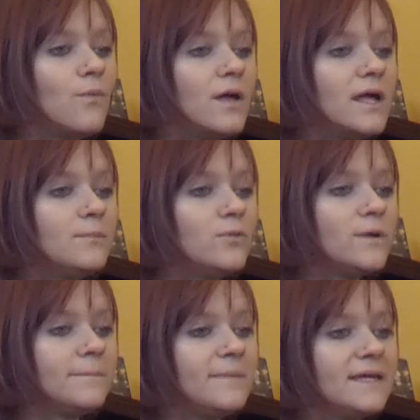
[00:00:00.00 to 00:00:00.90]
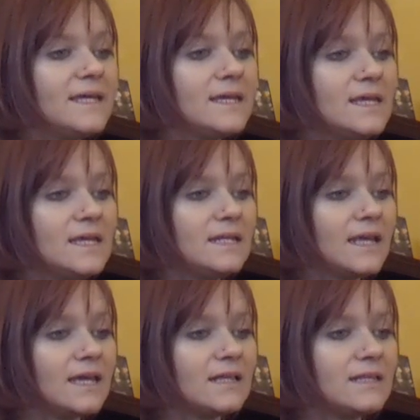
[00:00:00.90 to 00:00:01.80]
One more big
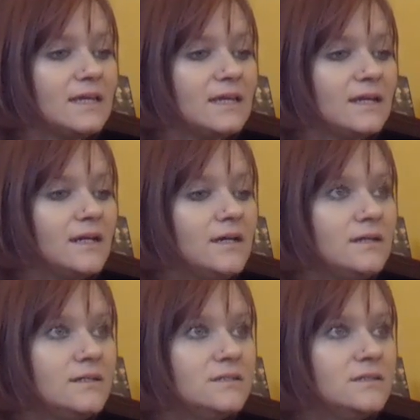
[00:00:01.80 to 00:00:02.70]
inhale here.